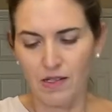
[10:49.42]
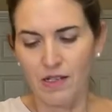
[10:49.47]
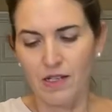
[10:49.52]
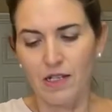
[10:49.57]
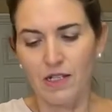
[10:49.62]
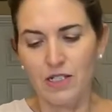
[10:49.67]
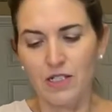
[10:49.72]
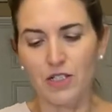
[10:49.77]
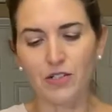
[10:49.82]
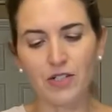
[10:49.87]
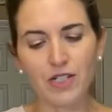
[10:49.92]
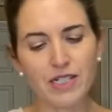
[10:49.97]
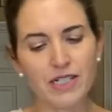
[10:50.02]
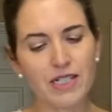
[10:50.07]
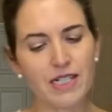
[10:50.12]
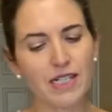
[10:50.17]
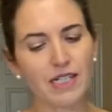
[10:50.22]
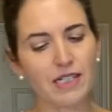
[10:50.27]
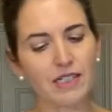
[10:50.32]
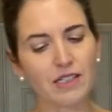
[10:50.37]
So you can
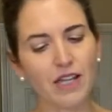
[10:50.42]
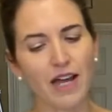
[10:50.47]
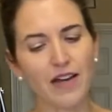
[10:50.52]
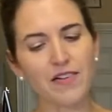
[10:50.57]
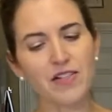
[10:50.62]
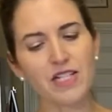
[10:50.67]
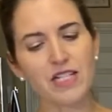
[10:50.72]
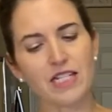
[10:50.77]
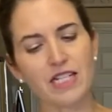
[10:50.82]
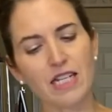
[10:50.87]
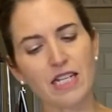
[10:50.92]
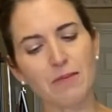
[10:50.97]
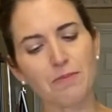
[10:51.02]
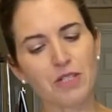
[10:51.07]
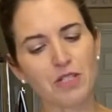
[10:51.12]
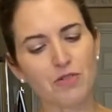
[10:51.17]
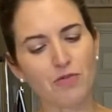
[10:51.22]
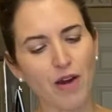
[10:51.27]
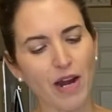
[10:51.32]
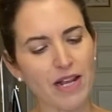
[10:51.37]
see a lot of steam
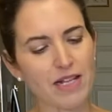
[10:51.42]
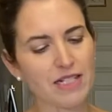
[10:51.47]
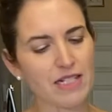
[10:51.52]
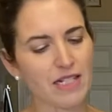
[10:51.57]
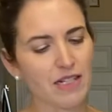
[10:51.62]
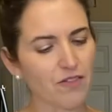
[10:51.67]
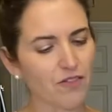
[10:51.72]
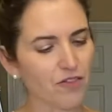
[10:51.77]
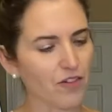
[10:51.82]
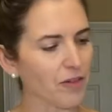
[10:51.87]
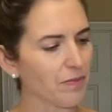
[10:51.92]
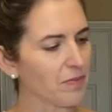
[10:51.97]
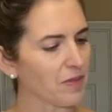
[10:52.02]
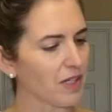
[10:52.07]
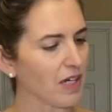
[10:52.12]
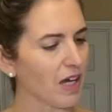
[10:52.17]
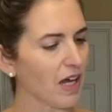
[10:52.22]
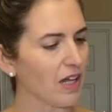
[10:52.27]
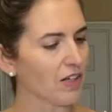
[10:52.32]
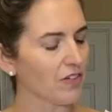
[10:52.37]
is rising from the
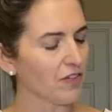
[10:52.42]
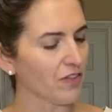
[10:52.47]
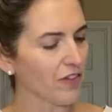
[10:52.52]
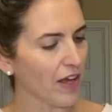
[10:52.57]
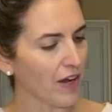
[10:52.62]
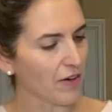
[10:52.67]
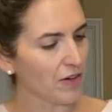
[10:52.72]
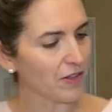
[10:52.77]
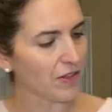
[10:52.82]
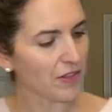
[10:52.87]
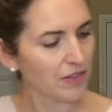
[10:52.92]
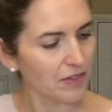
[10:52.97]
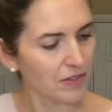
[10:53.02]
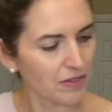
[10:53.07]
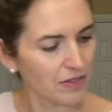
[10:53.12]
cauliflower.